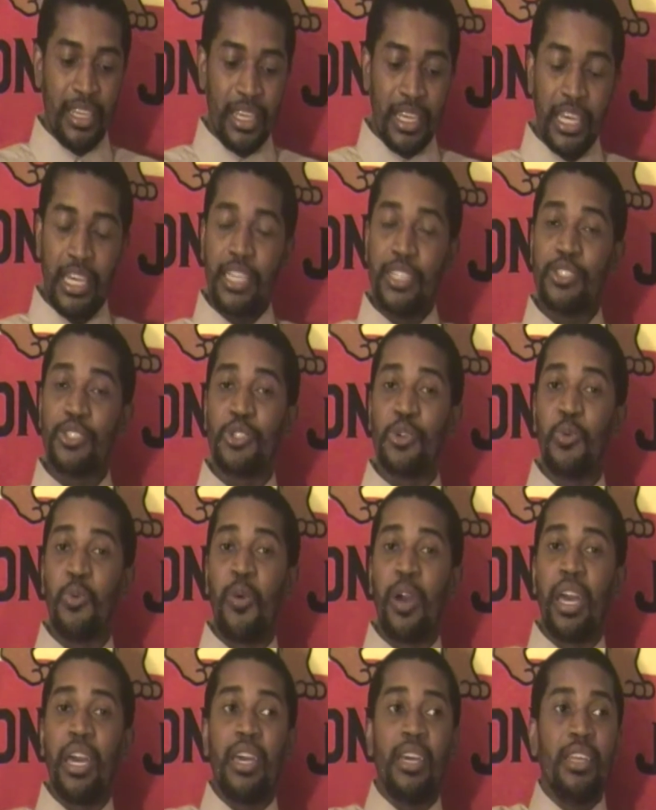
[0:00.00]
is the
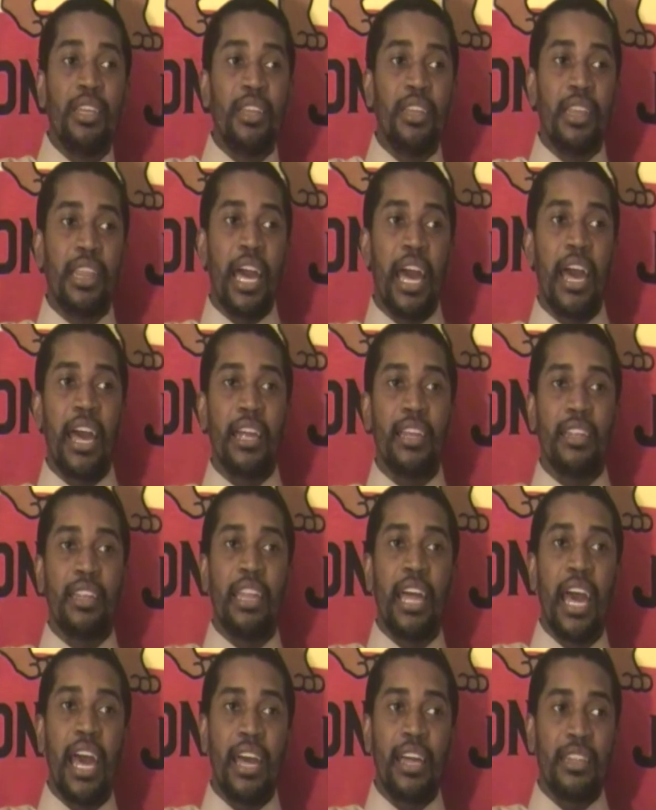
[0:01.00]
way
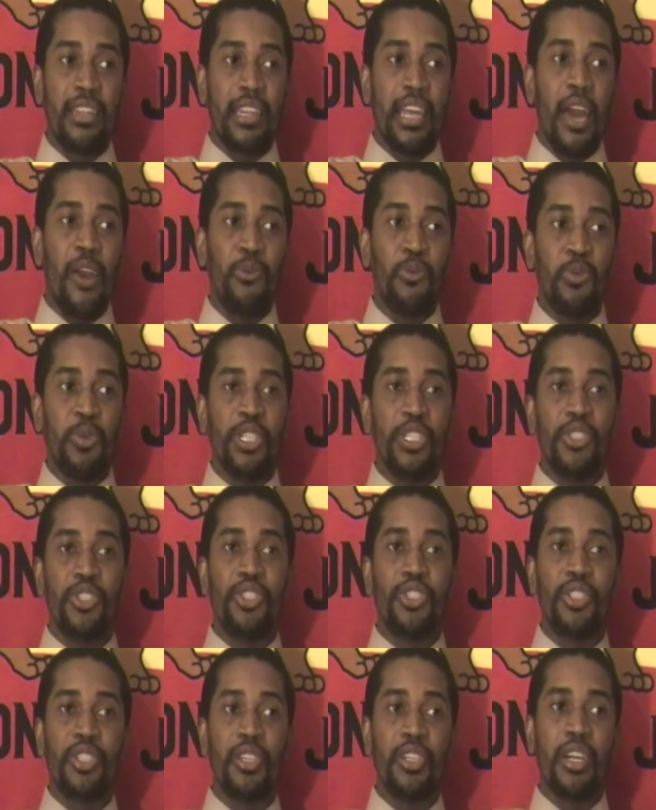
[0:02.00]
that we
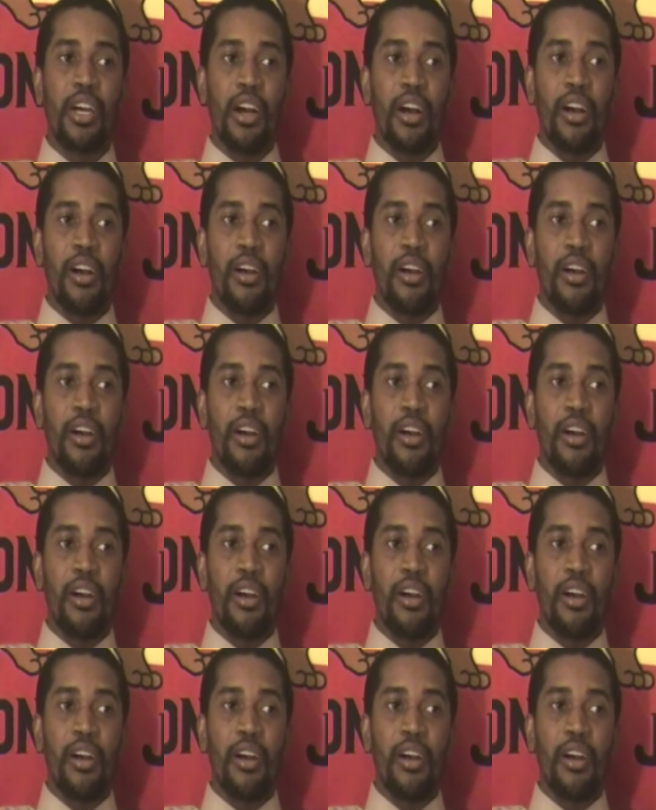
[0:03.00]
should,